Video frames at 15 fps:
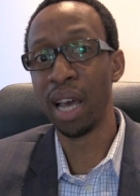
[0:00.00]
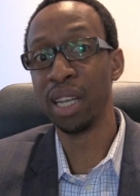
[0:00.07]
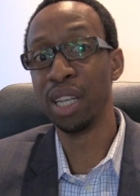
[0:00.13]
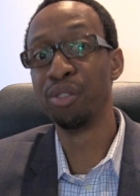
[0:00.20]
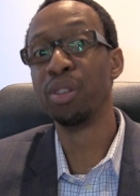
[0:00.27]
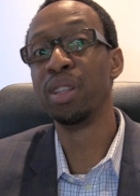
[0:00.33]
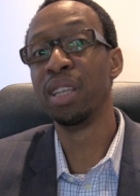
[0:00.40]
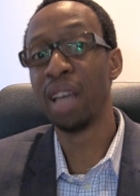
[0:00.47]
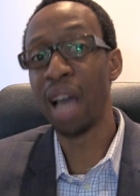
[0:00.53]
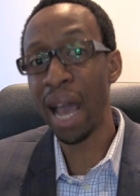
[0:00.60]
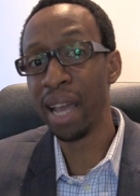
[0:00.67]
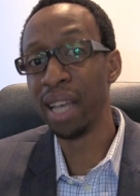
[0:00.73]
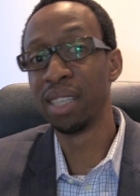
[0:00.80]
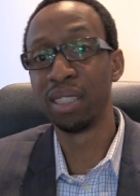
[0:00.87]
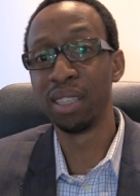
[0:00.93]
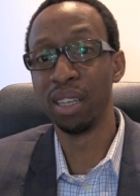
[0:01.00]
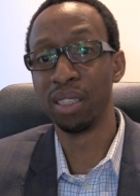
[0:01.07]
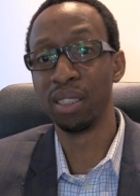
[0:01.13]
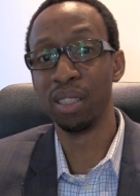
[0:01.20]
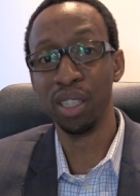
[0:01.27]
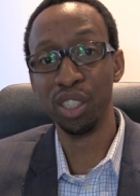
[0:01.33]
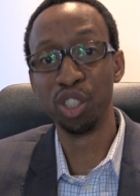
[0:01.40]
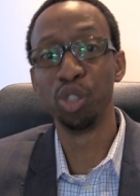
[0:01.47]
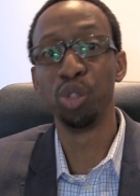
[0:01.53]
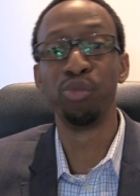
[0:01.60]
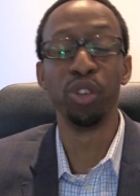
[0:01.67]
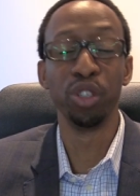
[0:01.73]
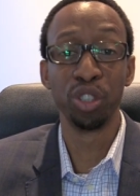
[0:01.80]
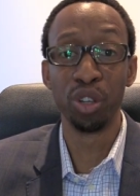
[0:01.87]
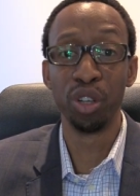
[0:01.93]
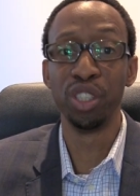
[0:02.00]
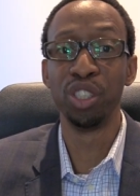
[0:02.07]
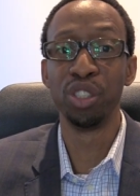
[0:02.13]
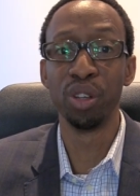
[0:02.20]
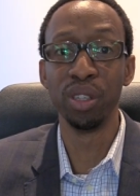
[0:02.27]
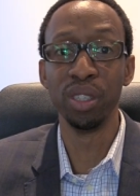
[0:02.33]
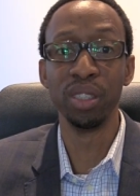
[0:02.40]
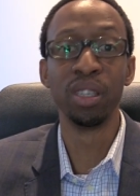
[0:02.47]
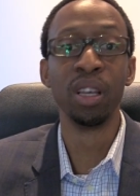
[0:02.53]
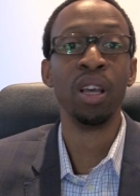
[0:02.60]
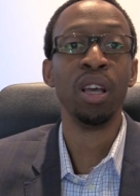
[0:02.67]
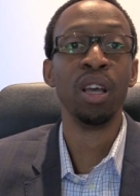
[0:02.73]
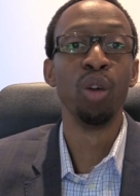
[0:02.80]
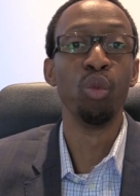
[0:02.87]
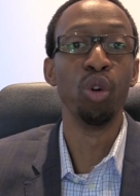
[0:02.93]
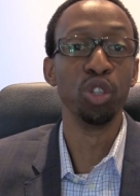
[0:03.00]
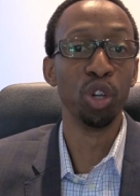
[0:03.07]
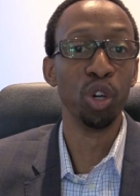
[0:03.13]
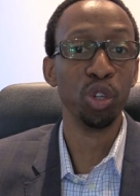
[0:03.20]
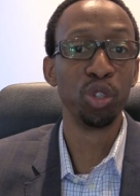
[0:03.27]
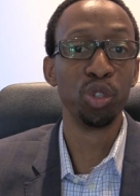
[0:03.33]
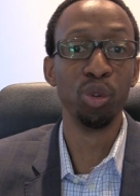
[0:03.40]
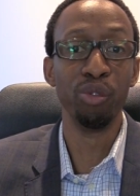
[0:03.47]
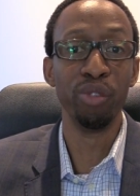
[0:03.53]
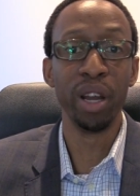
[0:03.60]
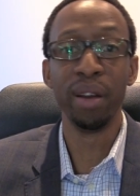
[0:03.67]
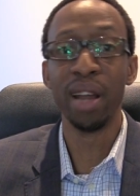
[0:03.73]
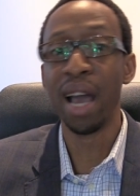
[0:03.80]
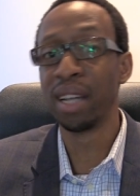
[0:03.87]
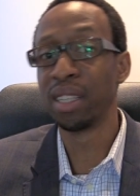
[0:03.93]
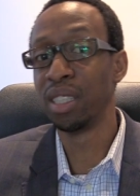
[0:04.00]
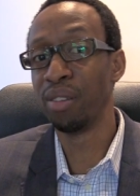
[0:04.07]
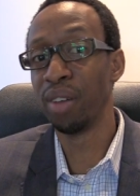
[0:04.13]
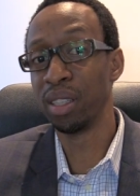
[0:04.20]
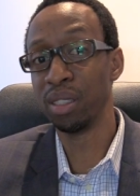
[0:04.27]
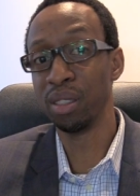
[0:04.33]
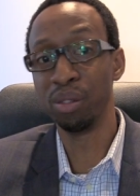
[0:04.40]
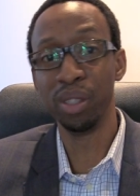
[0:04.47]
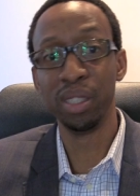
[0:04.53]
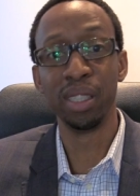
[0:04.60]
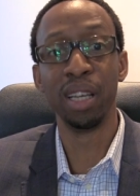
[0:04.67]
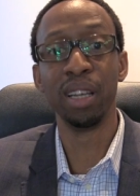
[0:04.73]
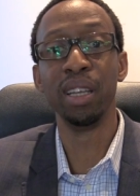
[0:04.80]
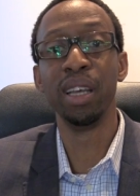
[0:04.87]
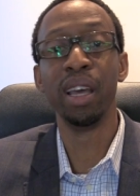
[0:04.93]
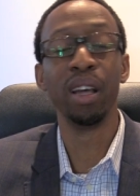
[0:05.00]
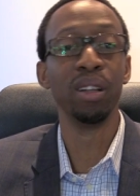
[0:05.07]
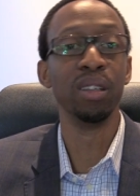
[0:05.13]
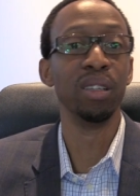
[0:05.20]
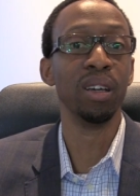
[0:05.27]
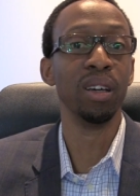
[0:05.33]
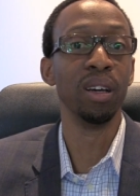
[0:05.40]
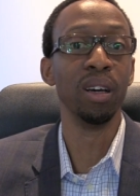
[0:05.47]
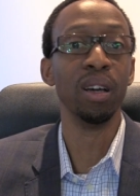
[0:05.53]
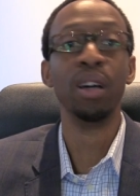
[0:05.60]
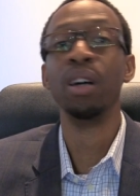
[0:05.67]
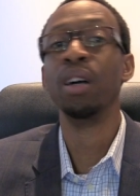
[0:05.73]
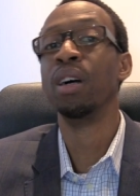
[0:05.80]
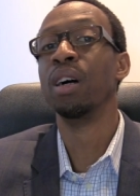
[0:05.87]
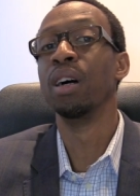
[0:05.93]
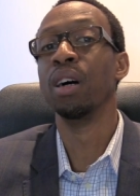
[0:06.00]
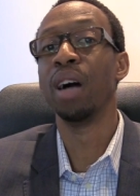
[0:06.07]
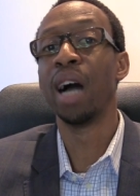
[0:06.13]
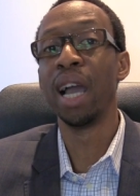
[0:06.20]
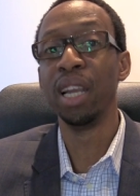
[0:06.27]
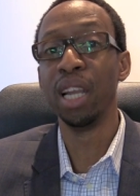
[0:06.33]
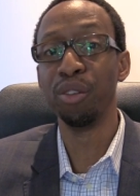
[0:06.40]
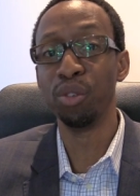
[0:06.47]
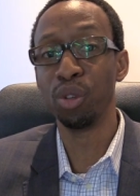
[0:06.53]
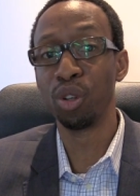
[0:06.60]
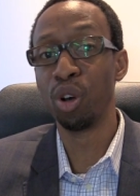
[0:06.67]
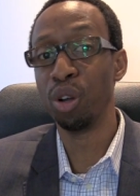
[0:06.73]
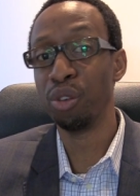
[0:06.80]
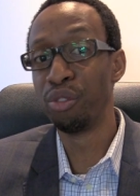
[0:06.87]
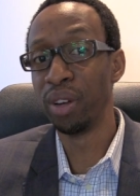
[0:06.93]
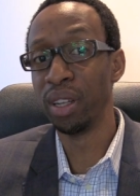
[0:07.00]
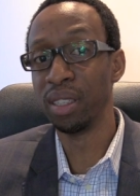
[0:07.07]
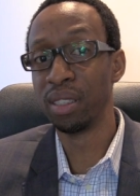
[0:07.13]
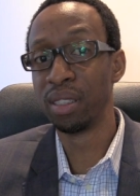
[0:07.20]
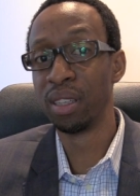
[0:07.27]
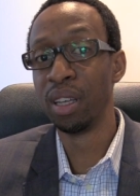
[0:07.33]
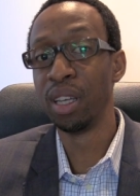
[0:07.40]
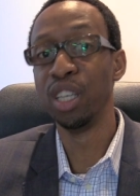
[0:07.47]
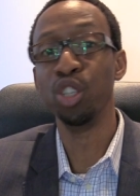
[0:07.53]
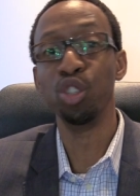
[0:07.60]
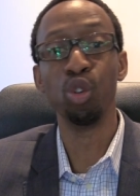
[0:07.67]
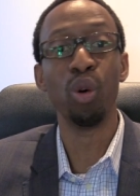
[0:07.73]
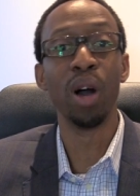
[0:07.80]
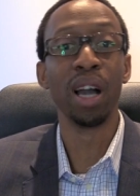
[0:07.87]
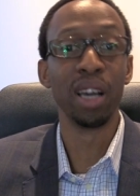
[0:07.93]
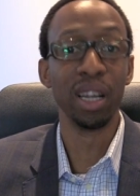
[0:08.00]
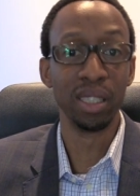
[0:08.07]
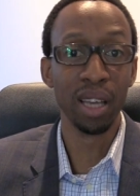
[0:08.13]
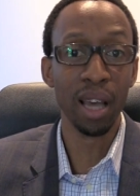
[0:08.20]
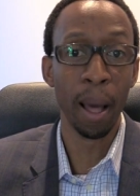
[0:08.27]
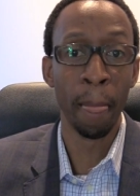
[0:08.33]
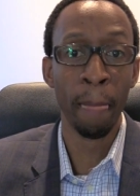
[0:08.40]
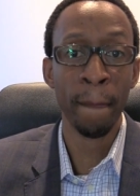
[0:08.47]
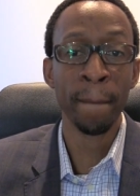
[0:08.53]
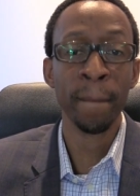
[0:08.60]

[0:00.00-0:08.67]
And even the ISS, the Institute for Security Studies, was also very active at a recently held uh, high-level conference in Doha, Qatar